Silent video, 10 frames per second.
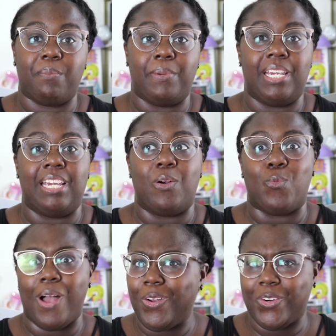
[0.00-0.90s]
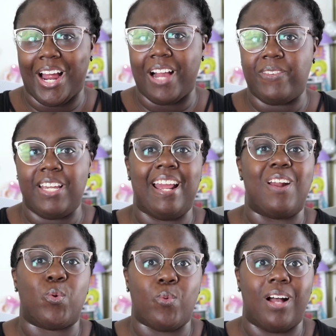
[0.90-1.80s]
be well crafted
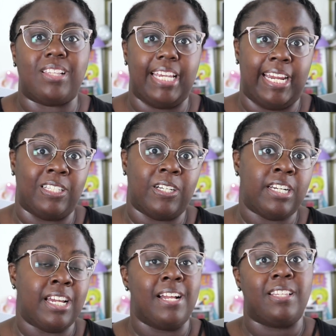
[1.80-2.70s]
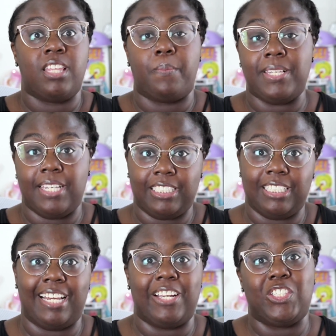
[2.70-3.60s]
and well tailored to the
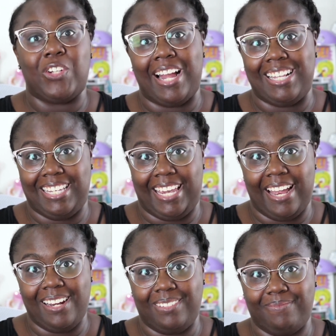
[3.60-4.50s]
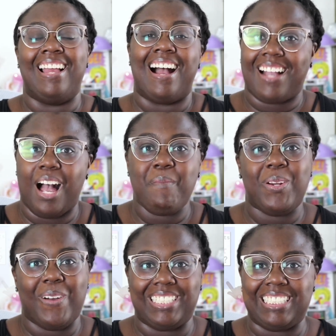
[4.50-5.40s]
position that you're trying to get. A common
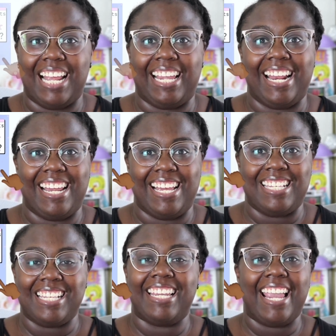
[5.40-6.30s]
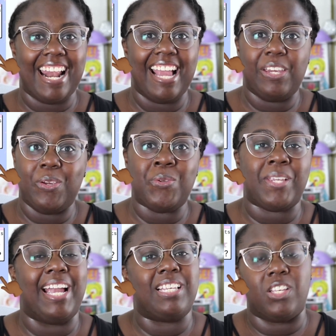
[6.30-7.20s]
question I get is, can I use
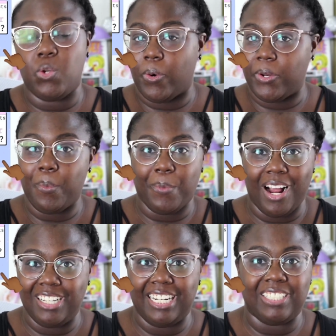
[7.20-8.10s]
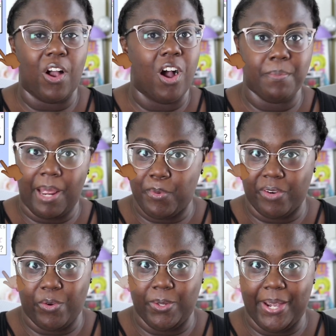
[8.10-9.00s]
a tutorial project on my
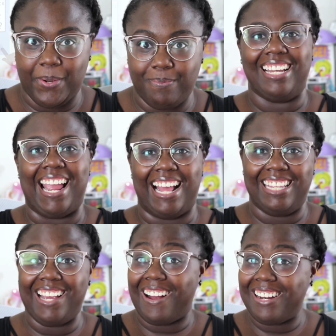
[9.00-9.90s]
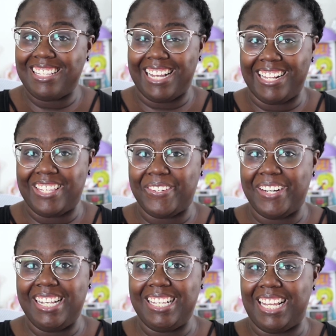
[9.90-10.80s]
portfolio? And the honest answer
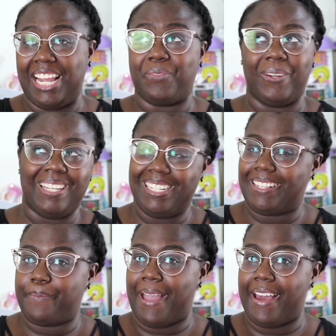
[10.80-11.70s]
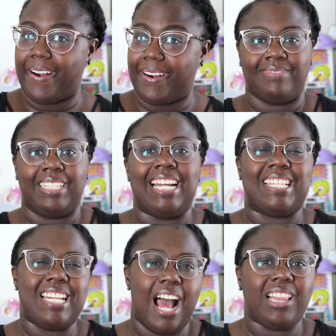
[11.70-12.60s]
is, it really doesn't matter.
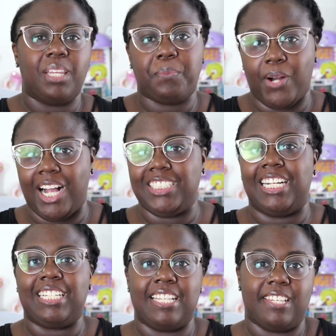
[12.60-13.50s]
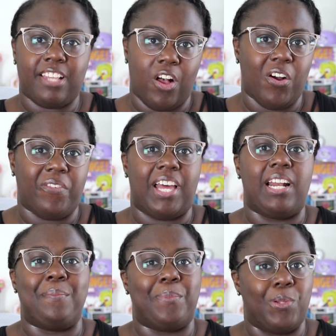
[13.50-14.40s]
It's not the project itself that
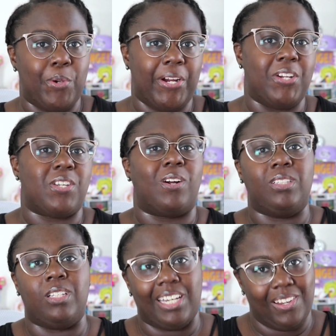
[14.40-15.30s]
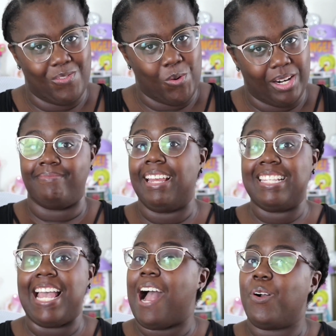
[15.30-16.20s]
employers are looking for.
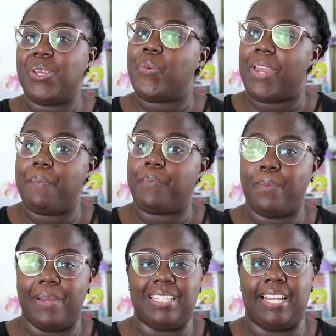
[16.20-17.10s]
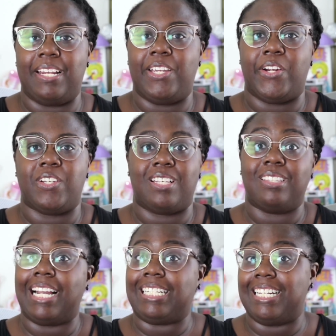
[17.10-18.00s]
It's how you implemented your
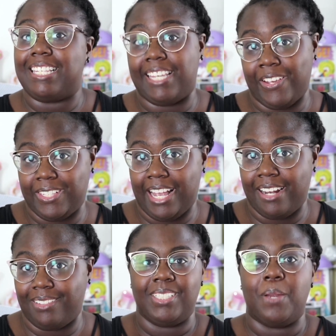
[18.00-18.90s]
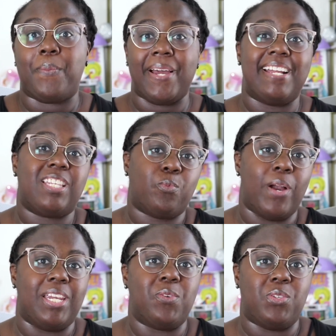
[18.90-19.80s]
selected skill set. But it's
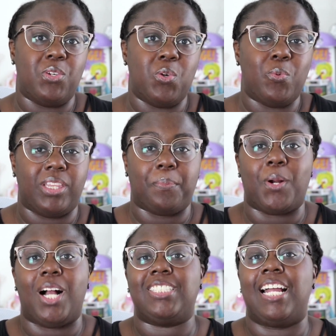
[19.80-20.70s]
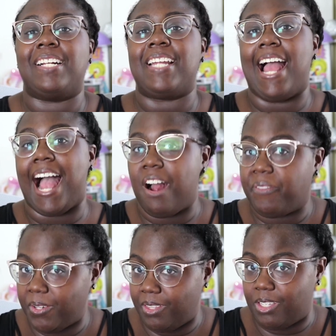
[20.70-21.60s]
what you do with the project
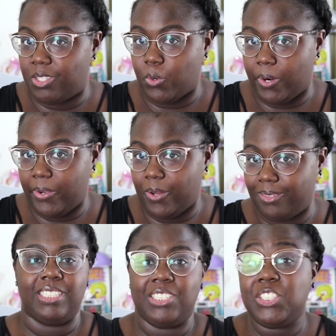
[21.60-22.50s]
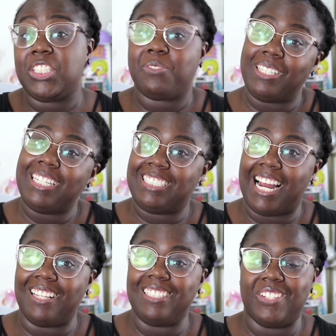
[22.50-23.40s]
after the tutorial. You should really
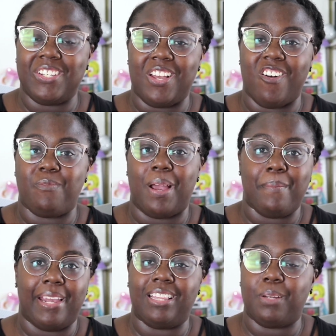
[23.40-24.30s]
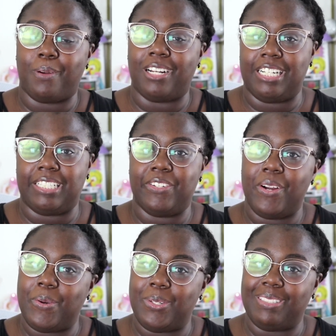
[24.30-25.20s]
challenge yourself by making the project your
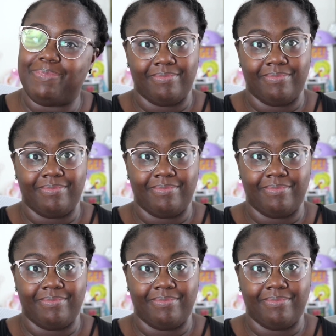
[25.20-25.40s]
own.